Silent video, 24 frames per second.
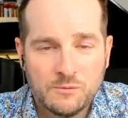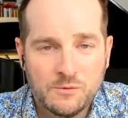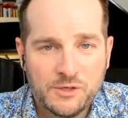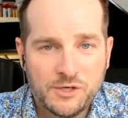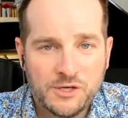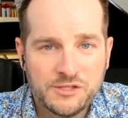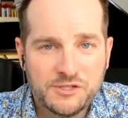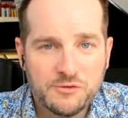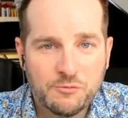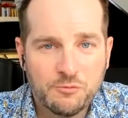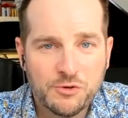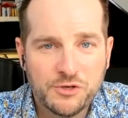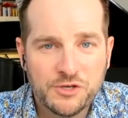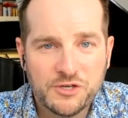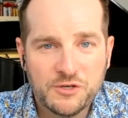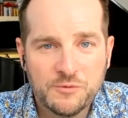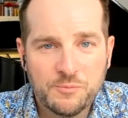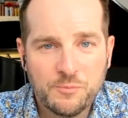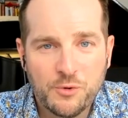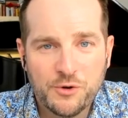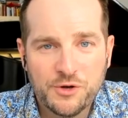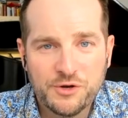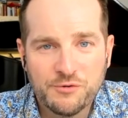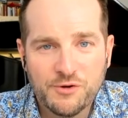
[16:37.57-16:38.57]
Well, you know, that's a really
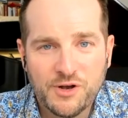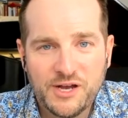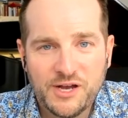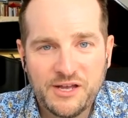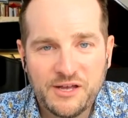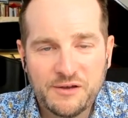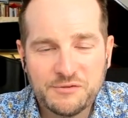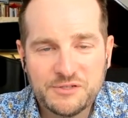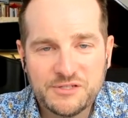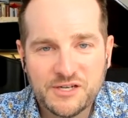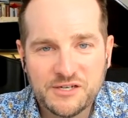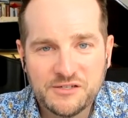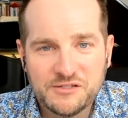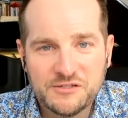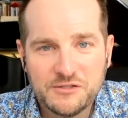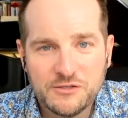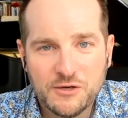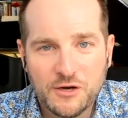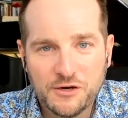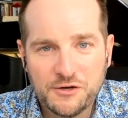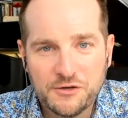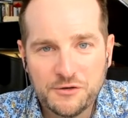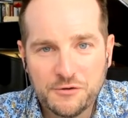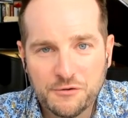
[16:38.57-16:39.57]
good point, Ryan. I was actually
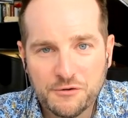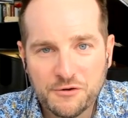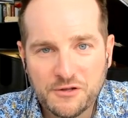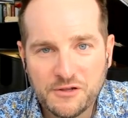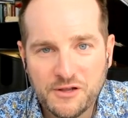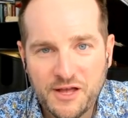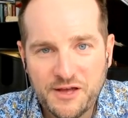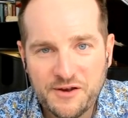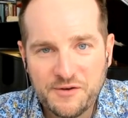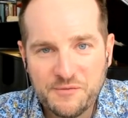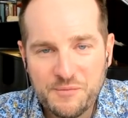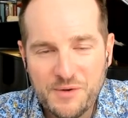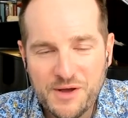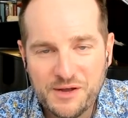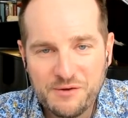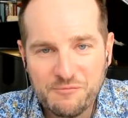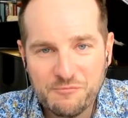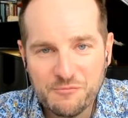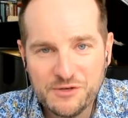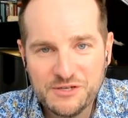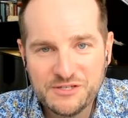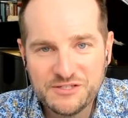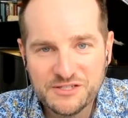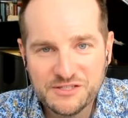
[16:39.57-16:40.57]
talking to a client of mine
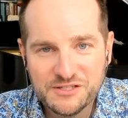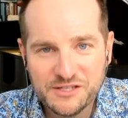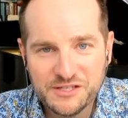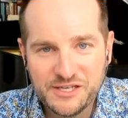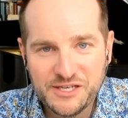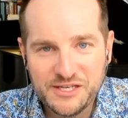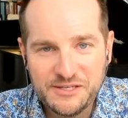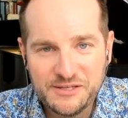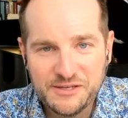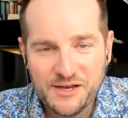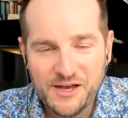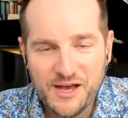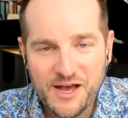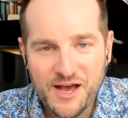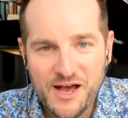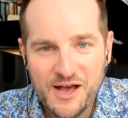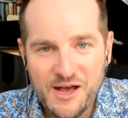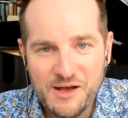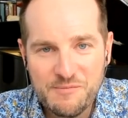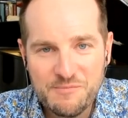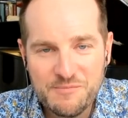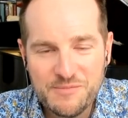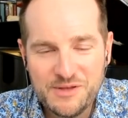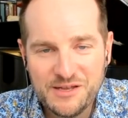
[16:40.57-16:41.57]
recently,
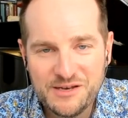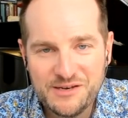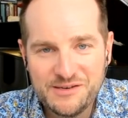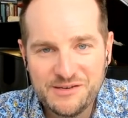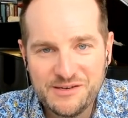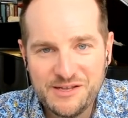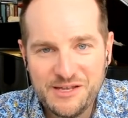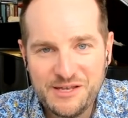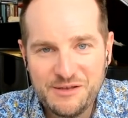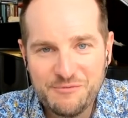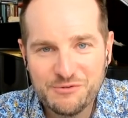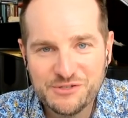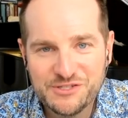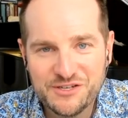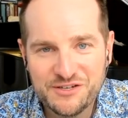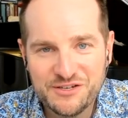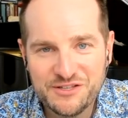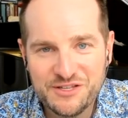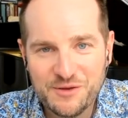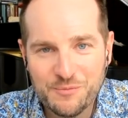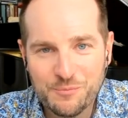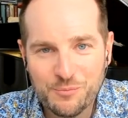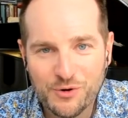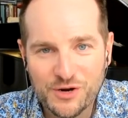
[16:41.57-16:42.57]
and he was
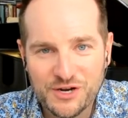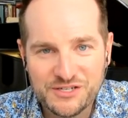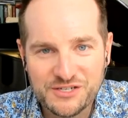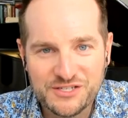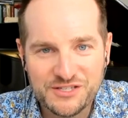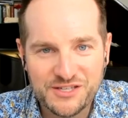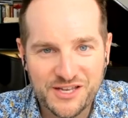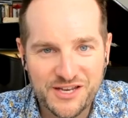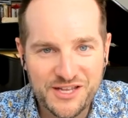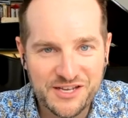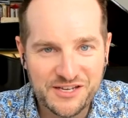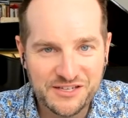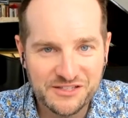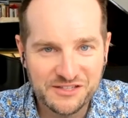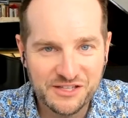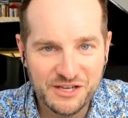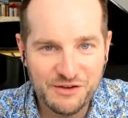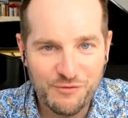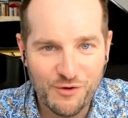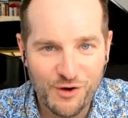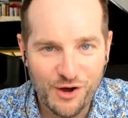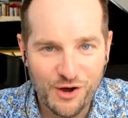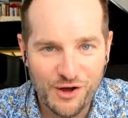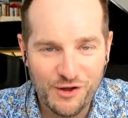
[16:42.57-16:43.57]
under the impression that he could
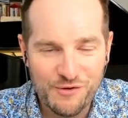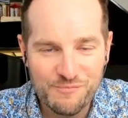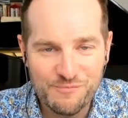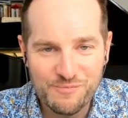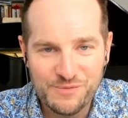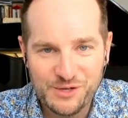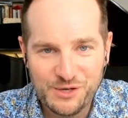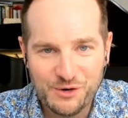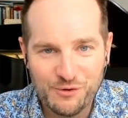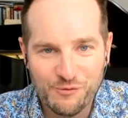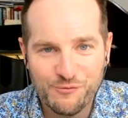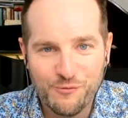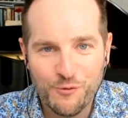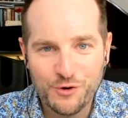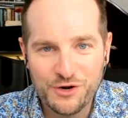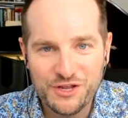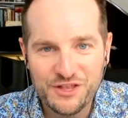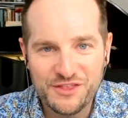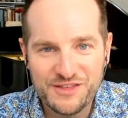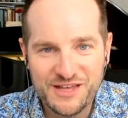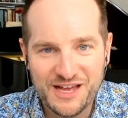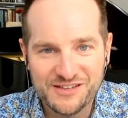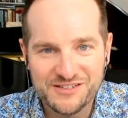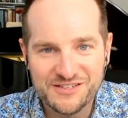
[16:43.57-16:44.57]
live on, you know,
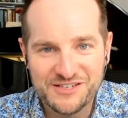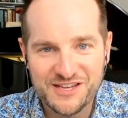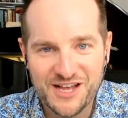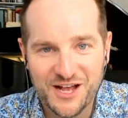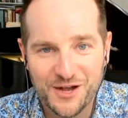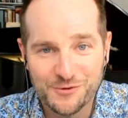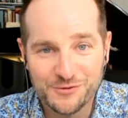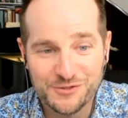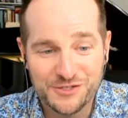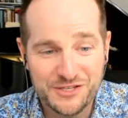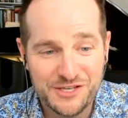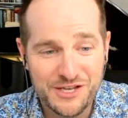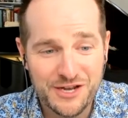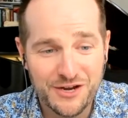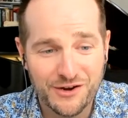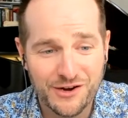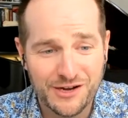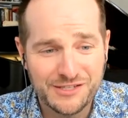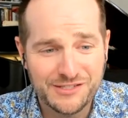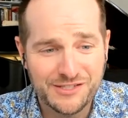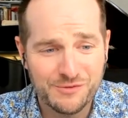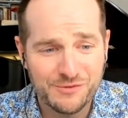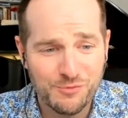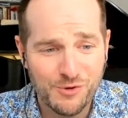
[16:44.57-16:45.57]
$40,000 a year.
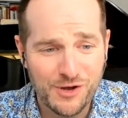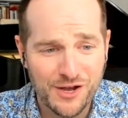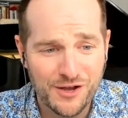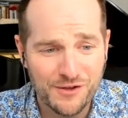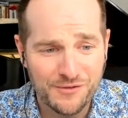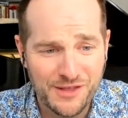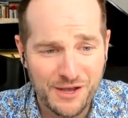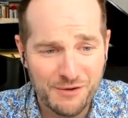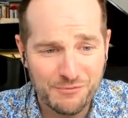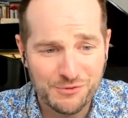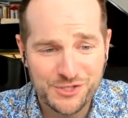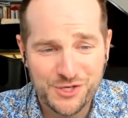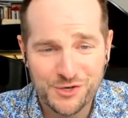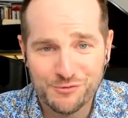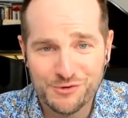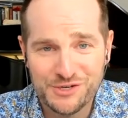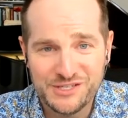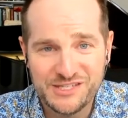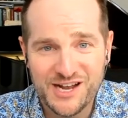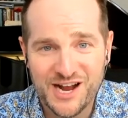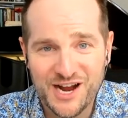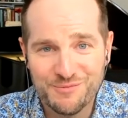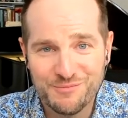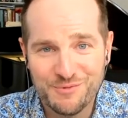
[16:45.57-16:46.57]
I said, well, that was your
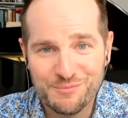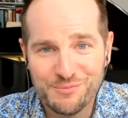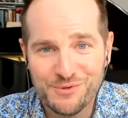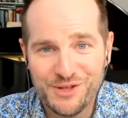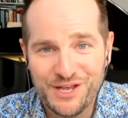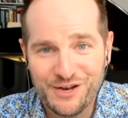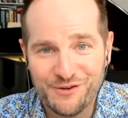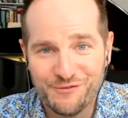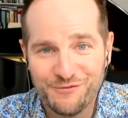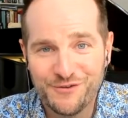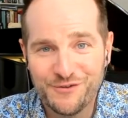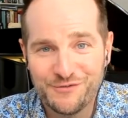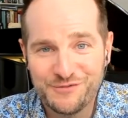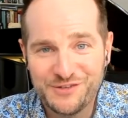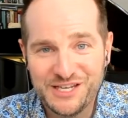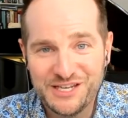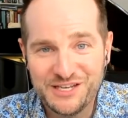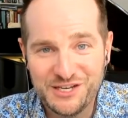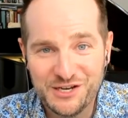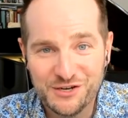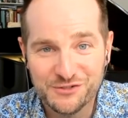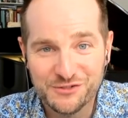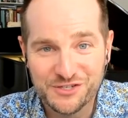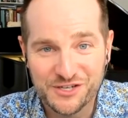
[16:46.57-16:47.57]
retirement plan of
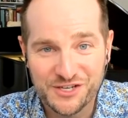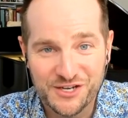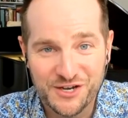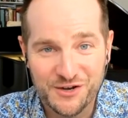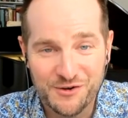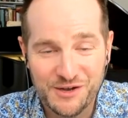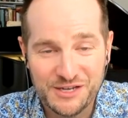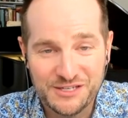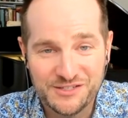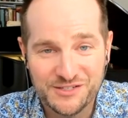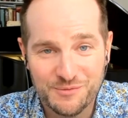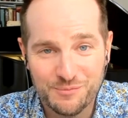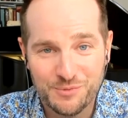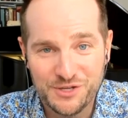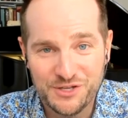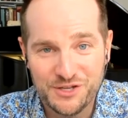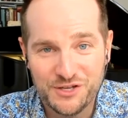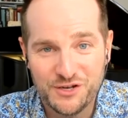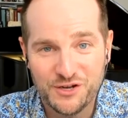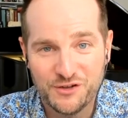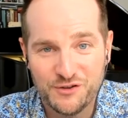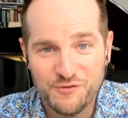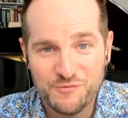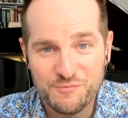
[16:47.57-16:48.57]
15 years ago. I said, but,
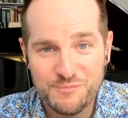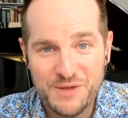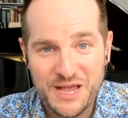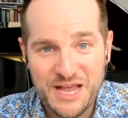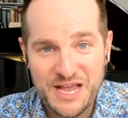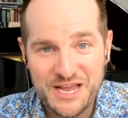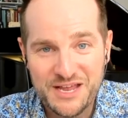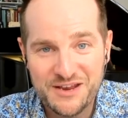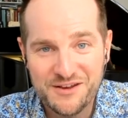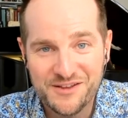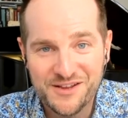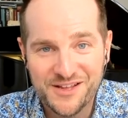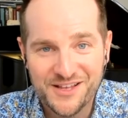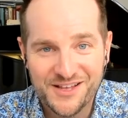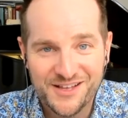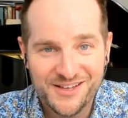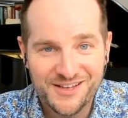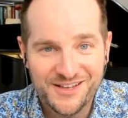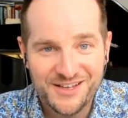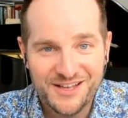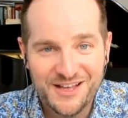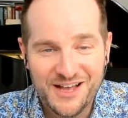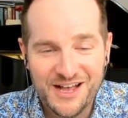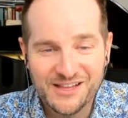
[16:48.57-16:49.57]
you know, you've made
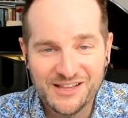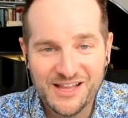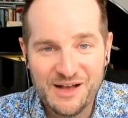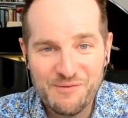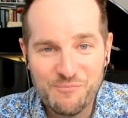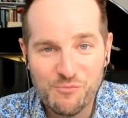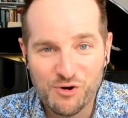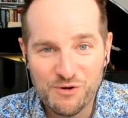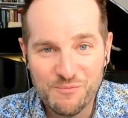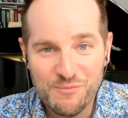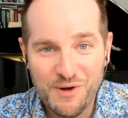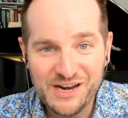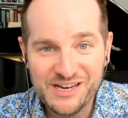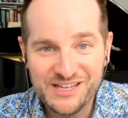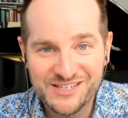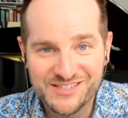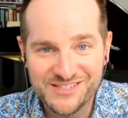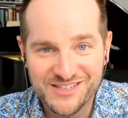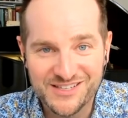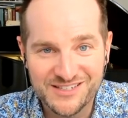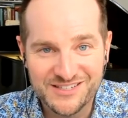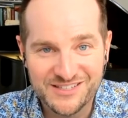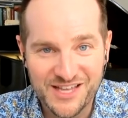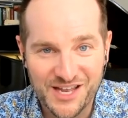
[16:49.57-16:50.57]
a lot more money
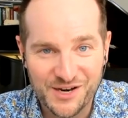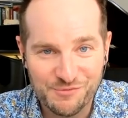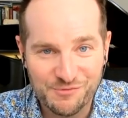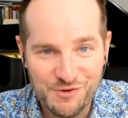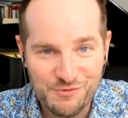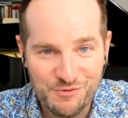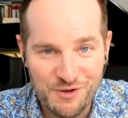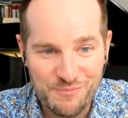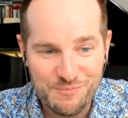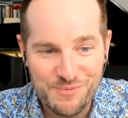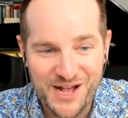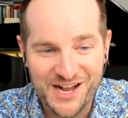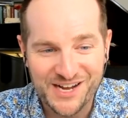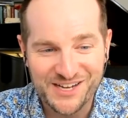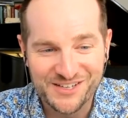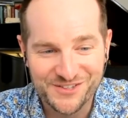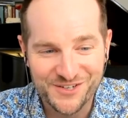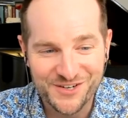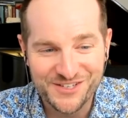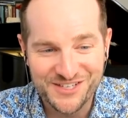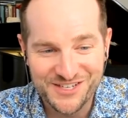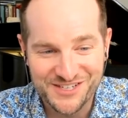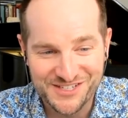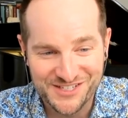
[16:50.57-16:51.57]
since then. And we went back and
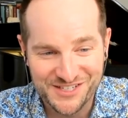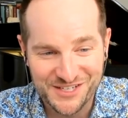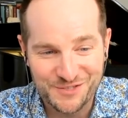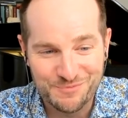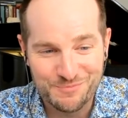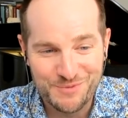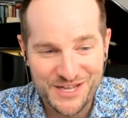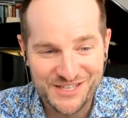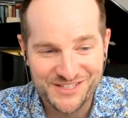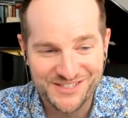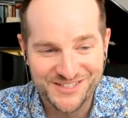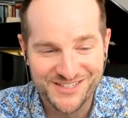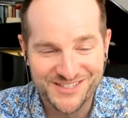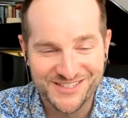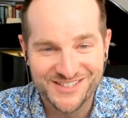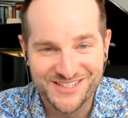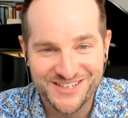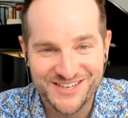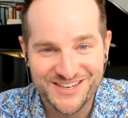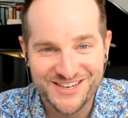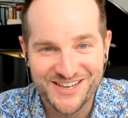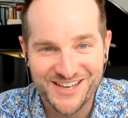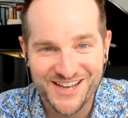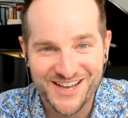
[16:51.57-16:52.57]
looked at his expenses,
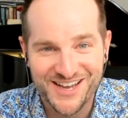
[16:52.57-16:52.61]
and